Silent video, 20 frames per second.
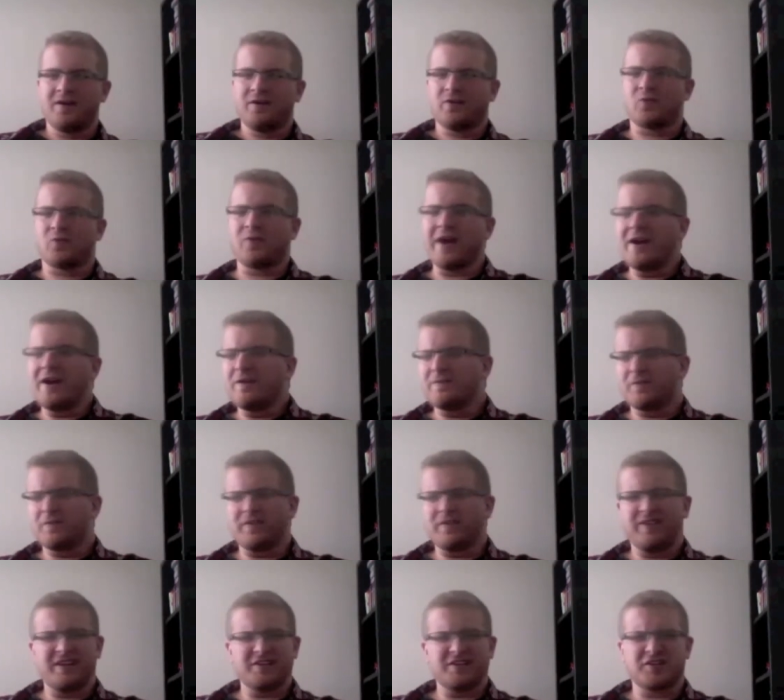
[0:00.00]
The writer
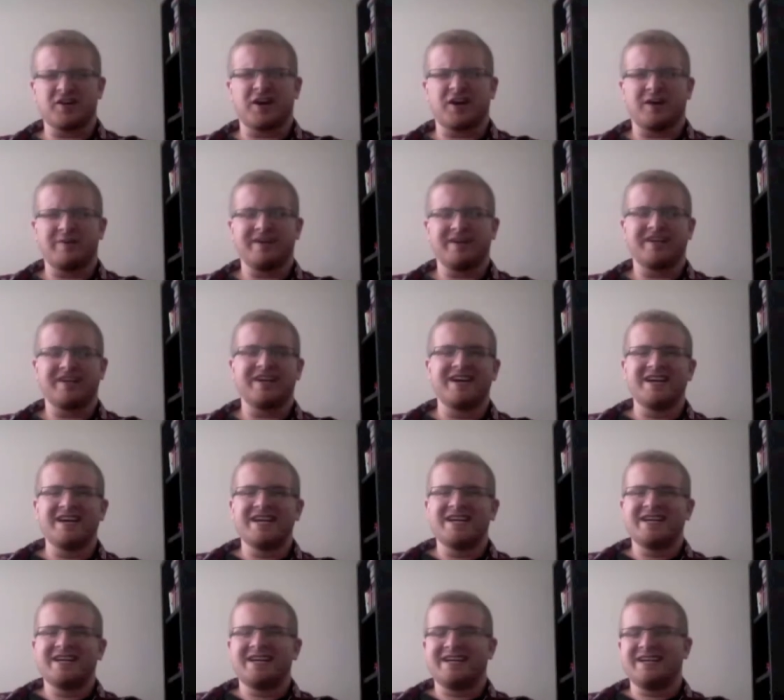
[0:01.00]
for this comic
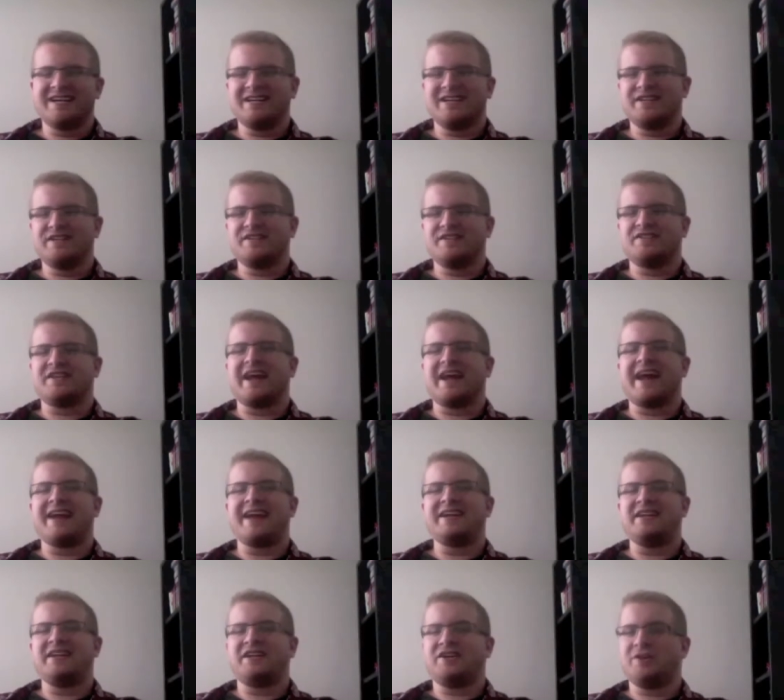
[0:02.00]
is
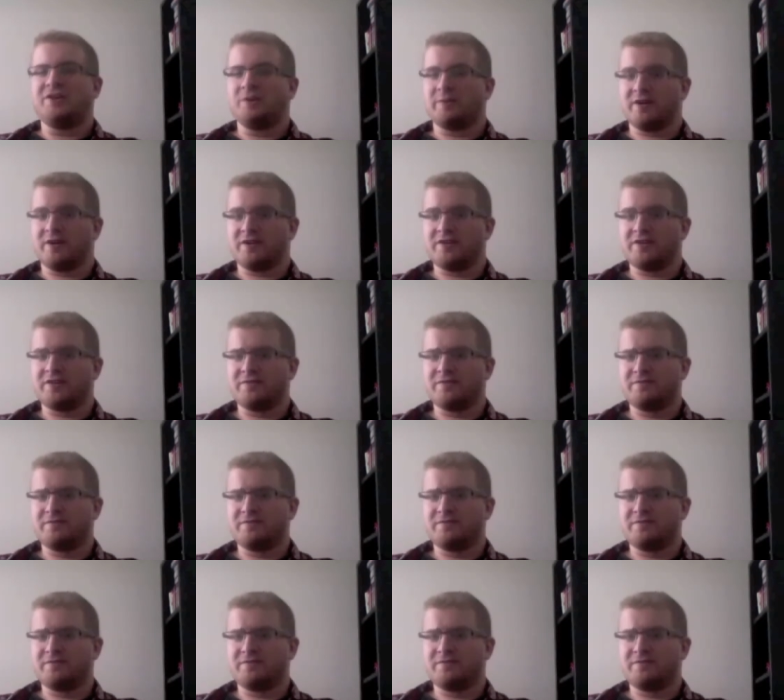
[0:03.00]
Andy Kubert,